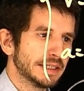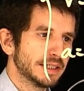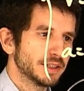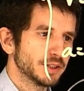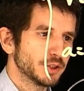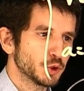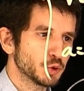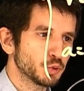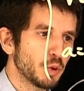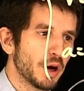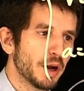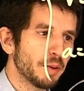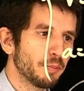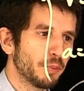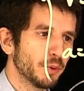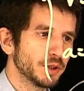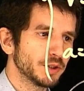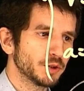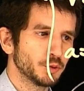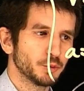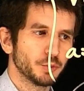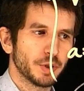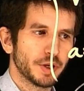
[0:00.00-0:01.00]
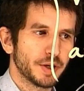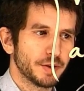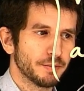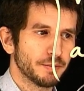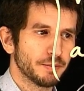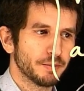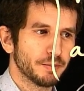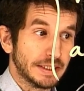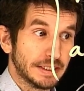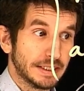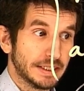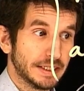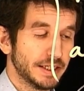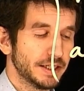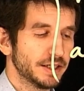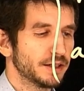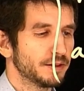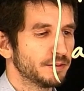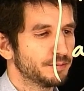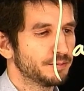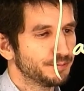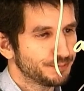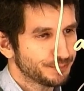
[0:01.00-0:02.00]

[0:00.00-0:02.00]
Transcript: There's one point to bear in mind in here.